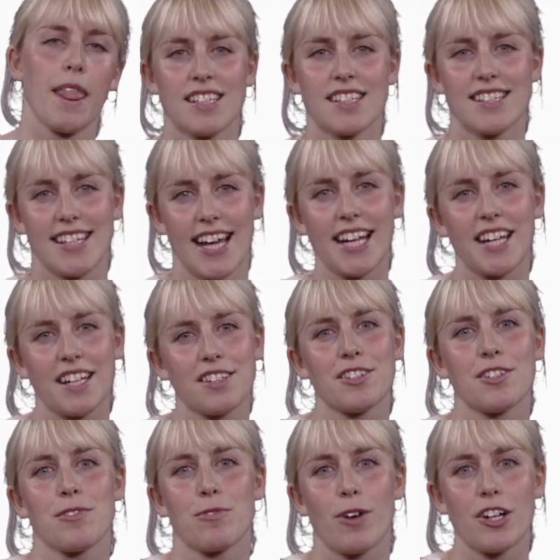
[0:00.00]

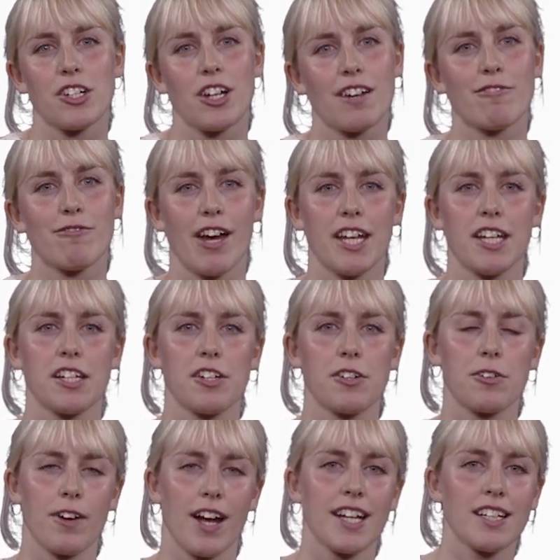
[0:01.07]
Second, Russia invading
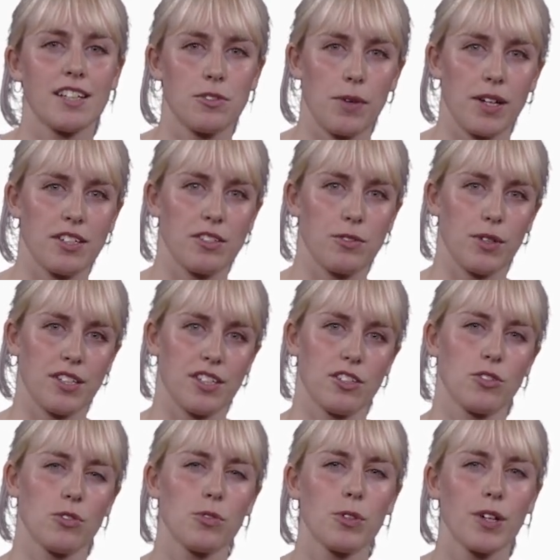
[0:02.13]
Ukraine in
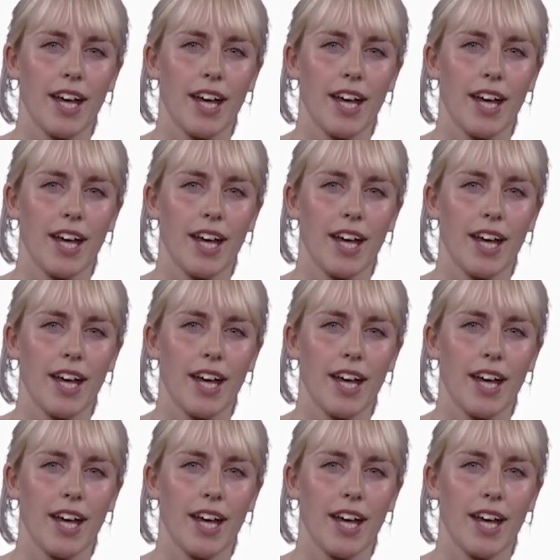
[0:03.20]
2022